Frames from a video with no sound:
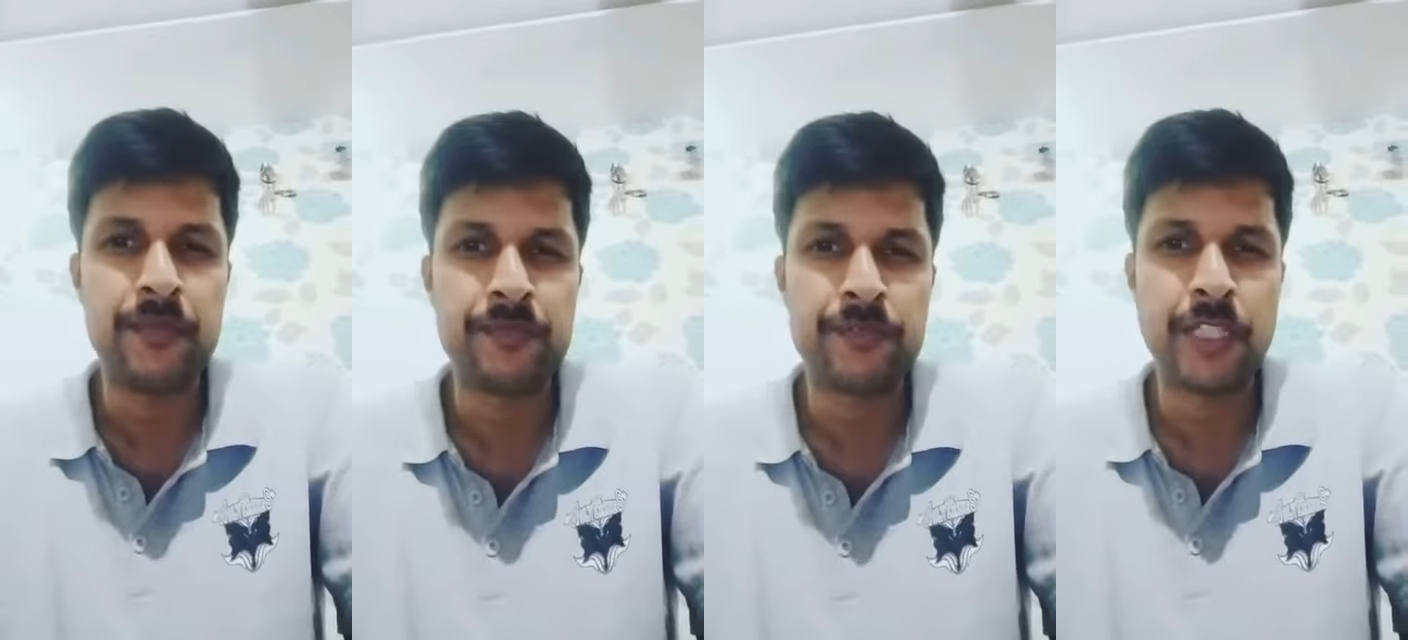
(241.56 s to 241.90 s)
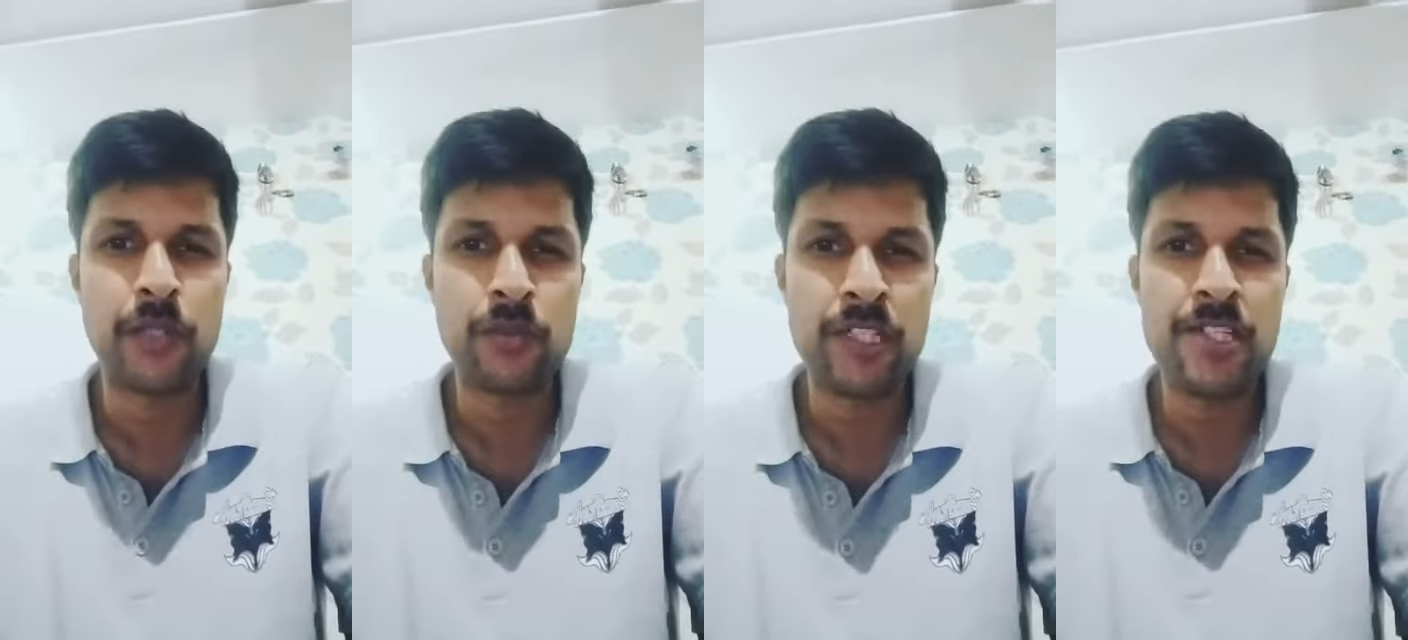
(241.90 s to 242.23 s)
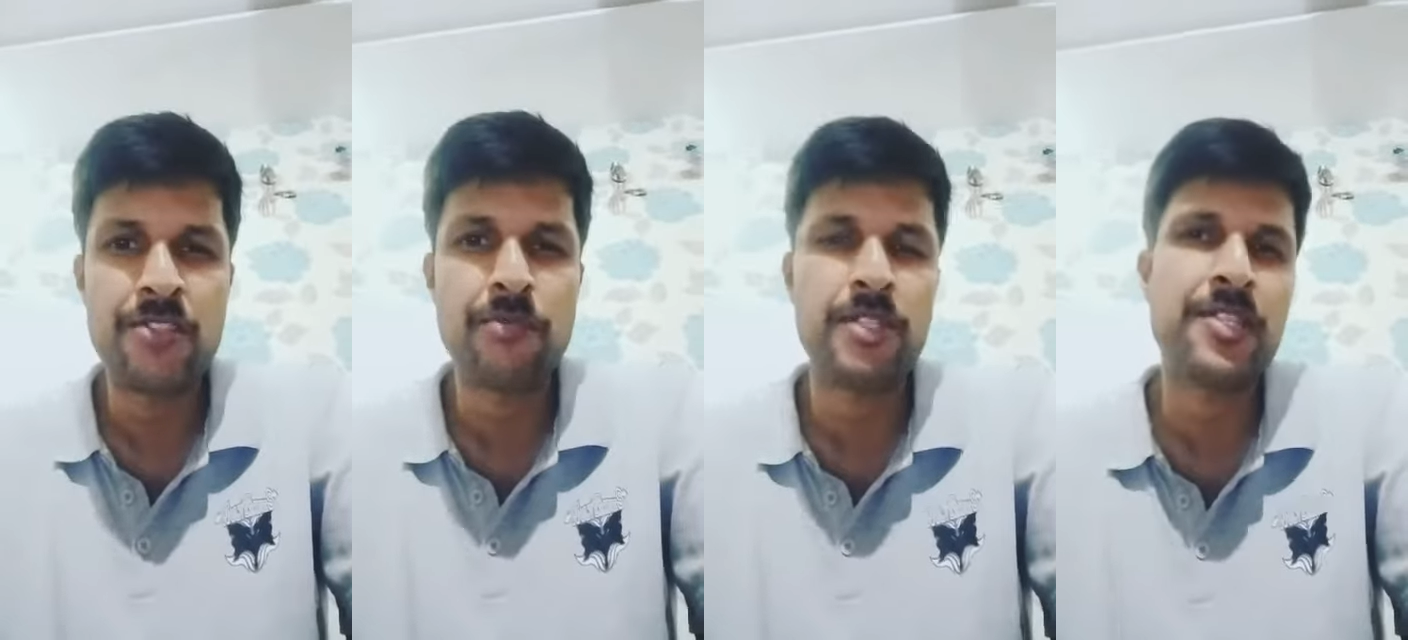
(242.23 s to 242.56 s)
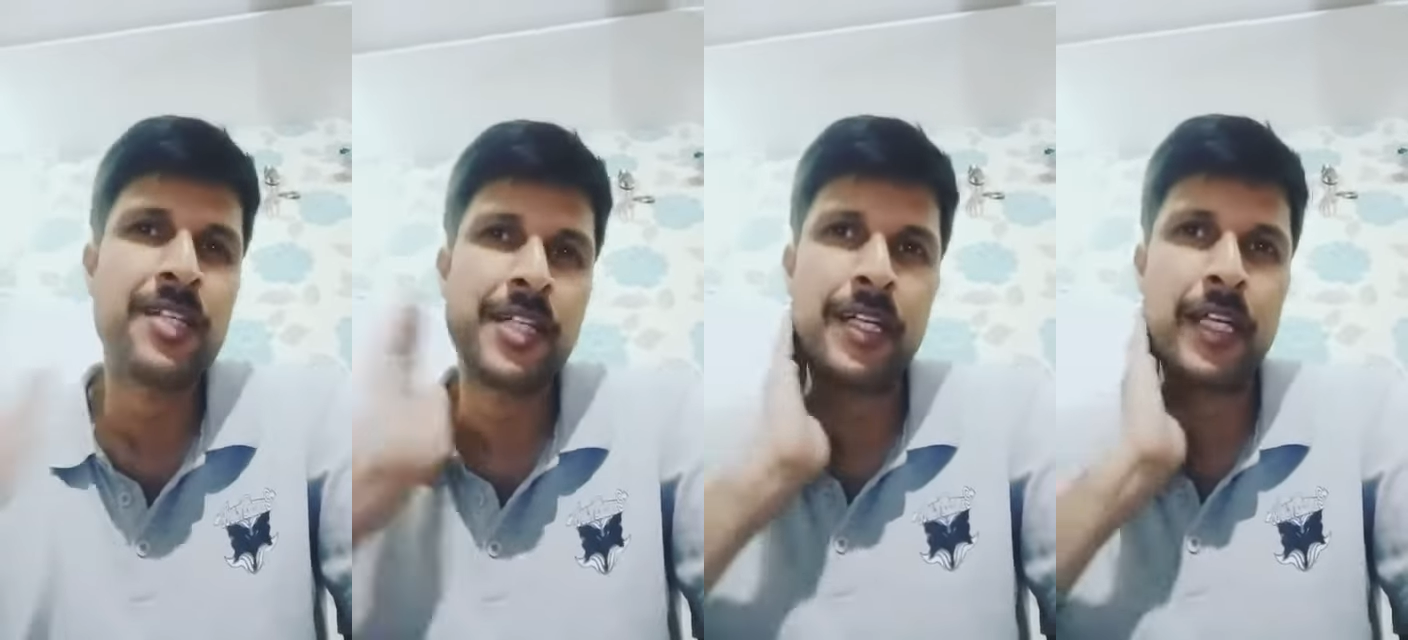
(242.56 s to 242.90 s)
Now this
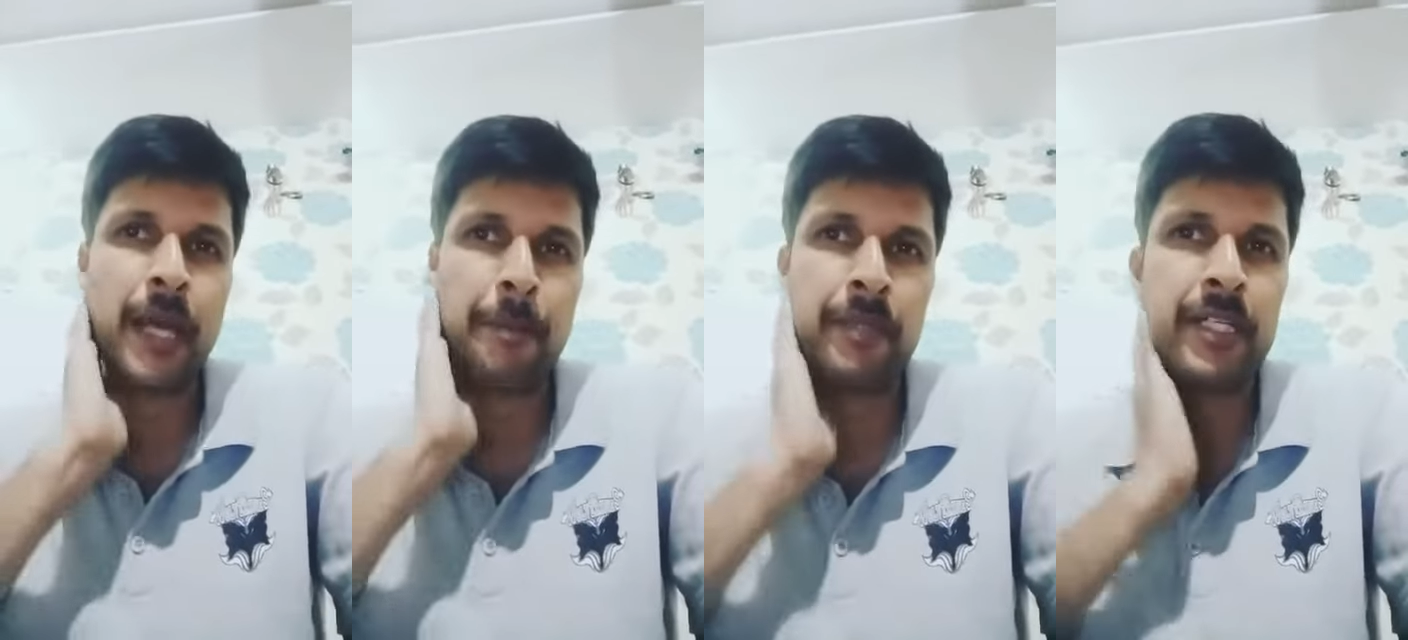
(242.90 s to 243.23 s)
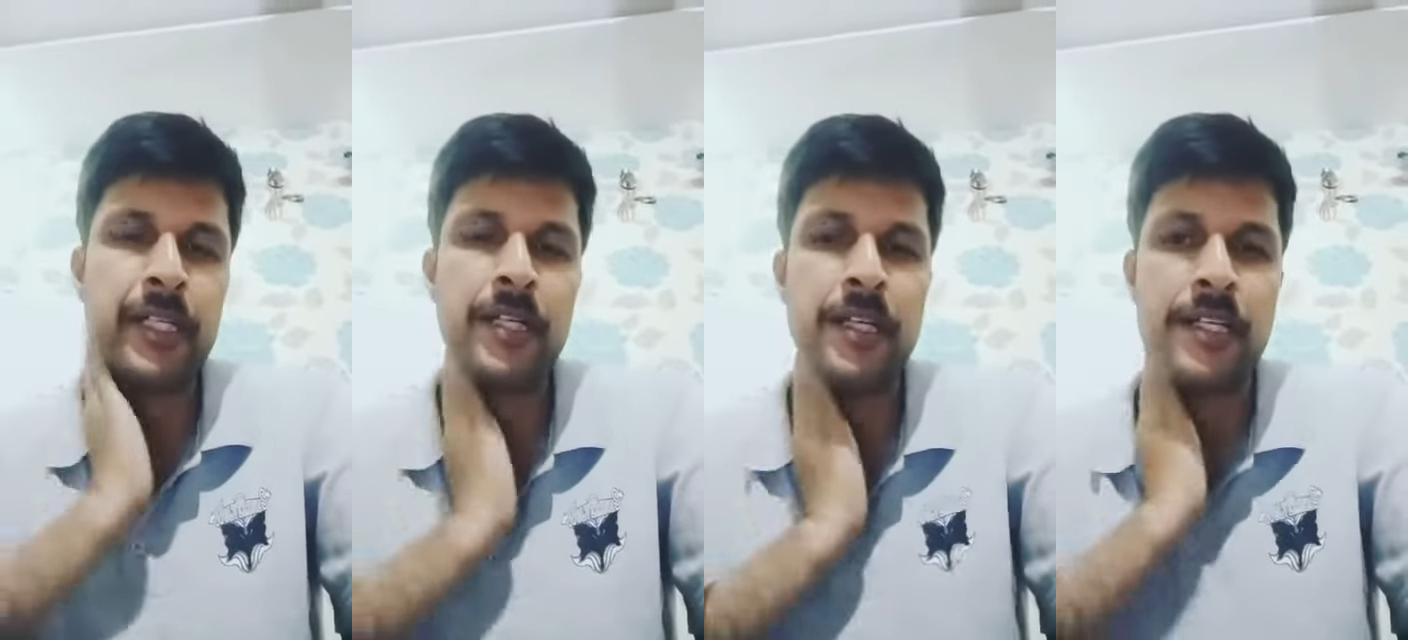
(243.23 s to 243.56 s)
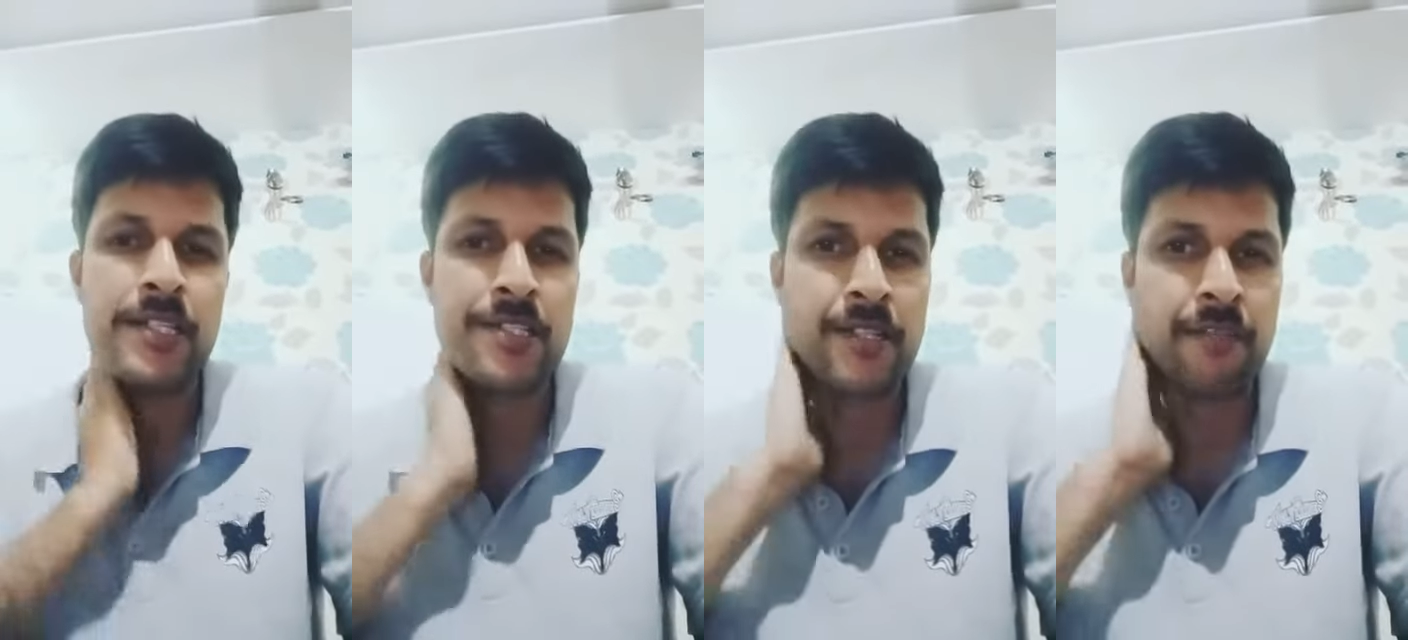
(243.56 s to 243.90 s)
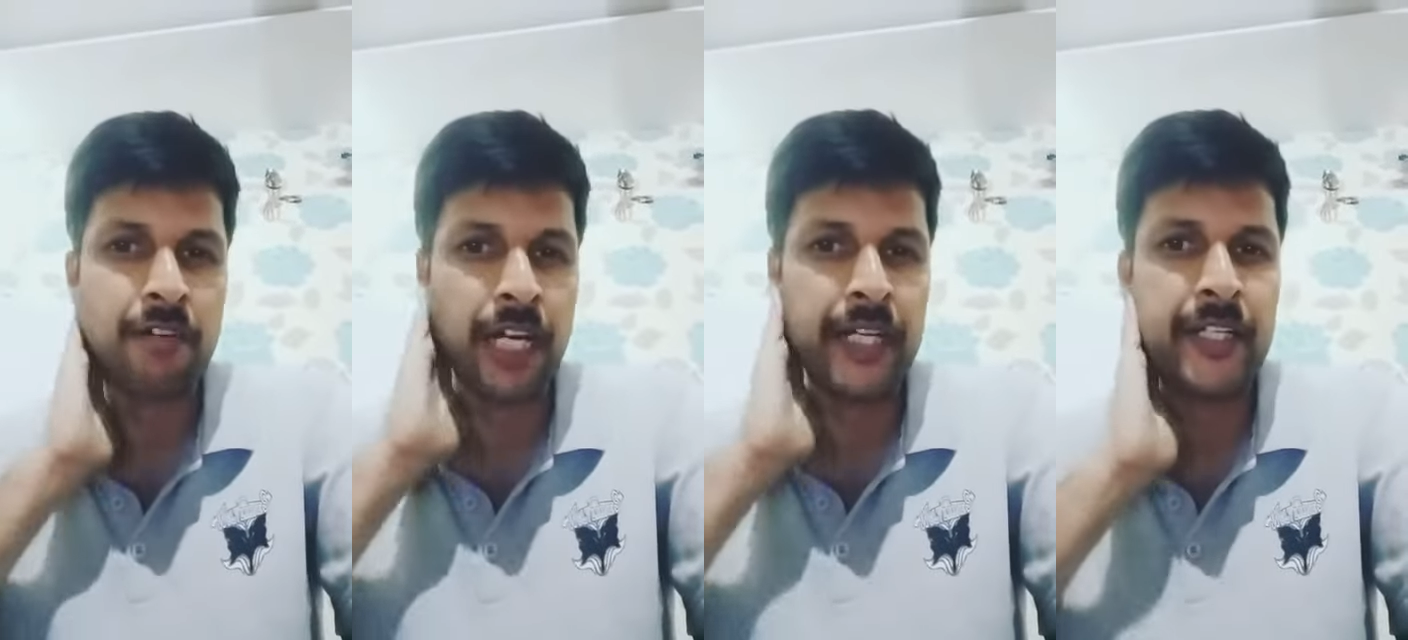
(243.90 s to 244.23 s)
physical capital is
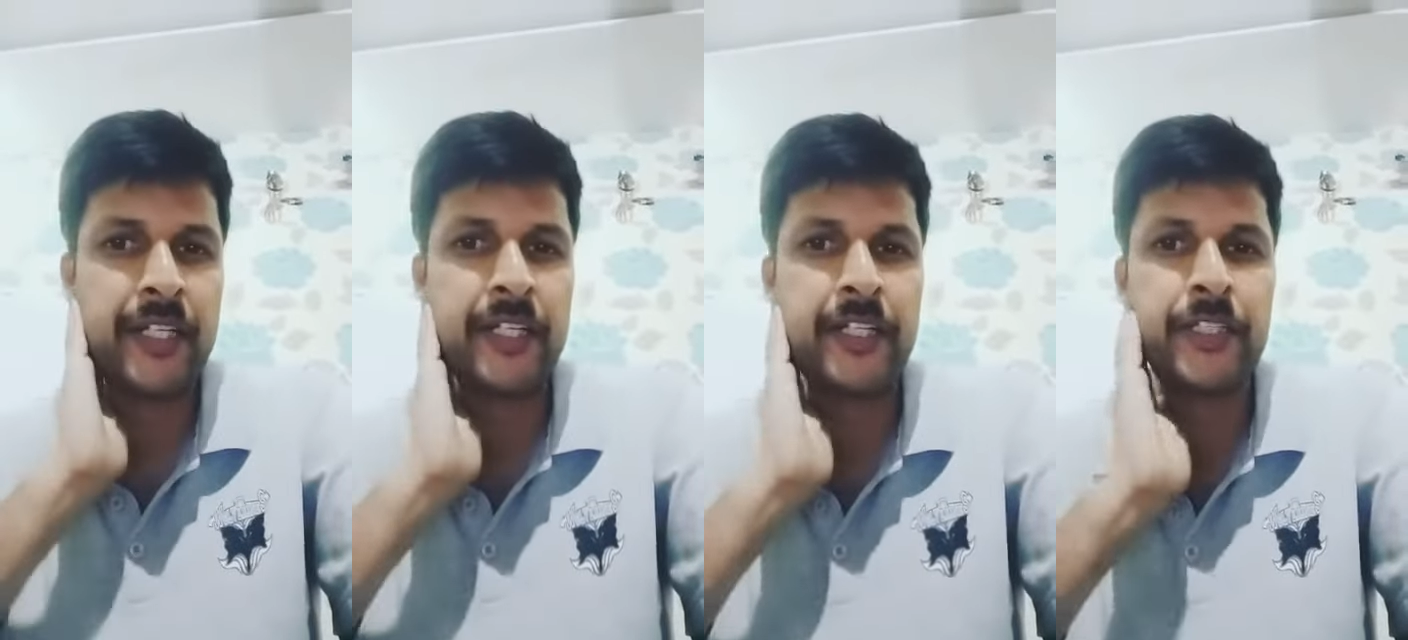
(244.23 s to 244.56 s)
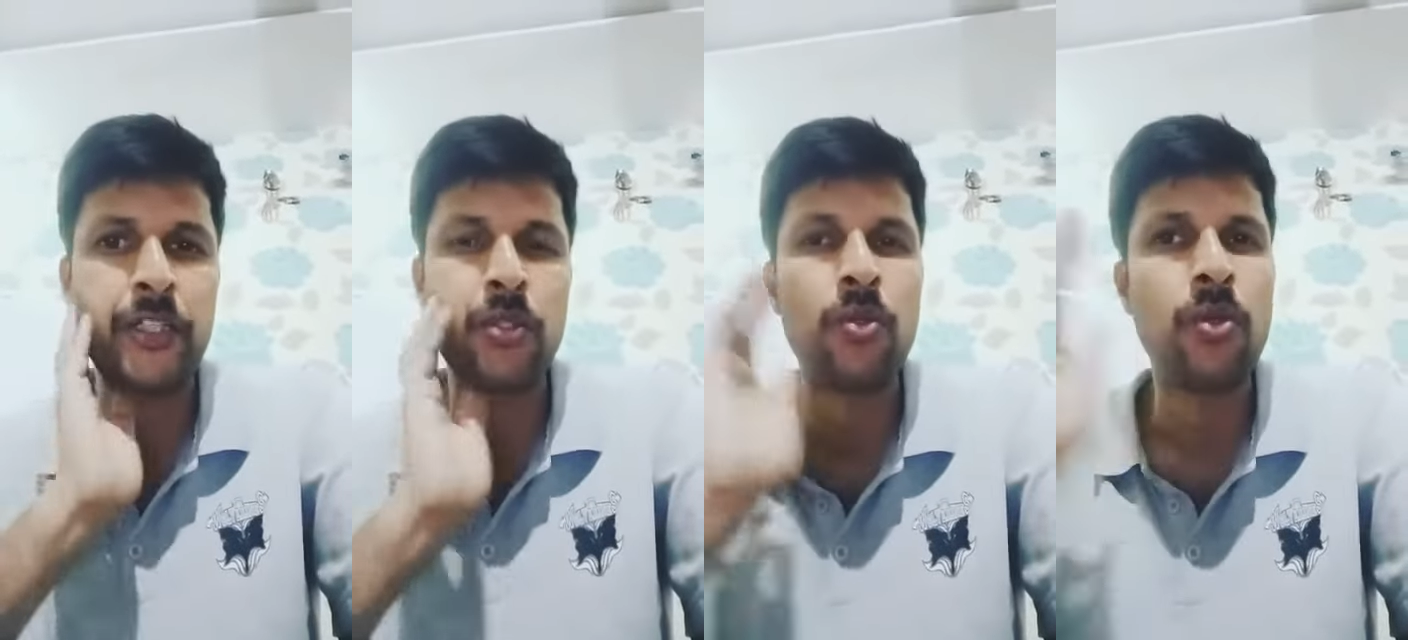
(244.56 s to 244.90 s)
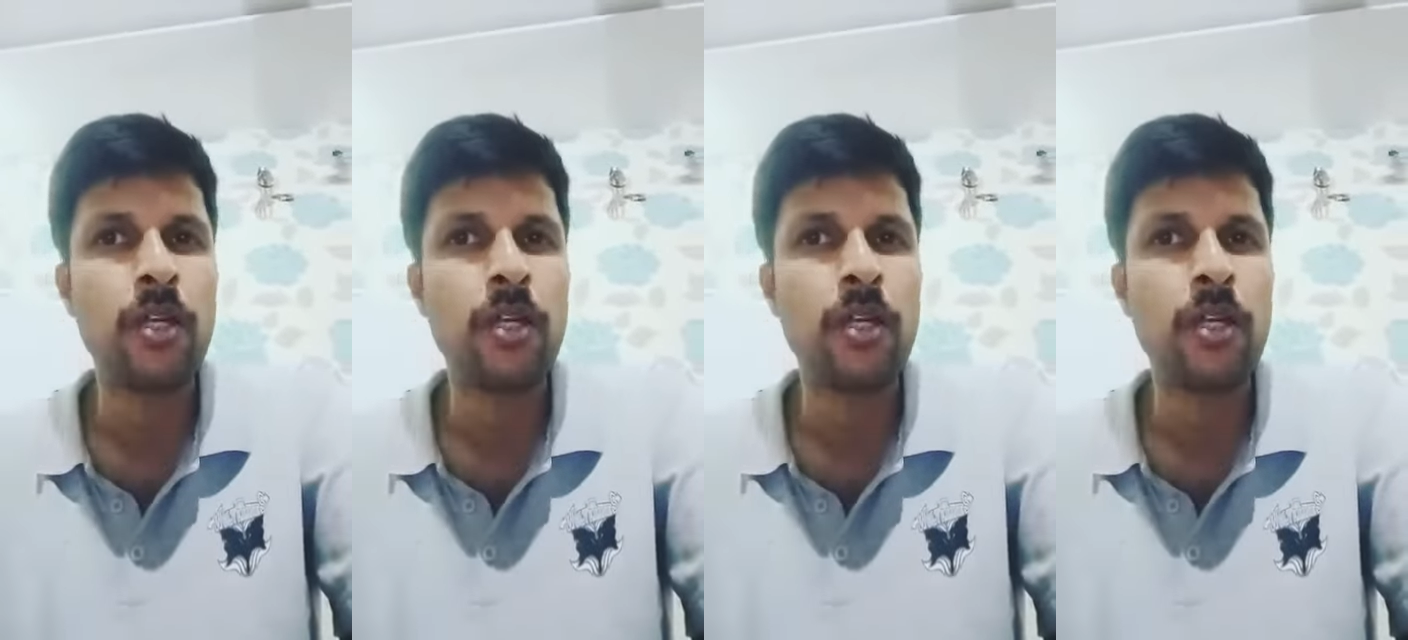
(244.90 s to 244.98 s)
divided into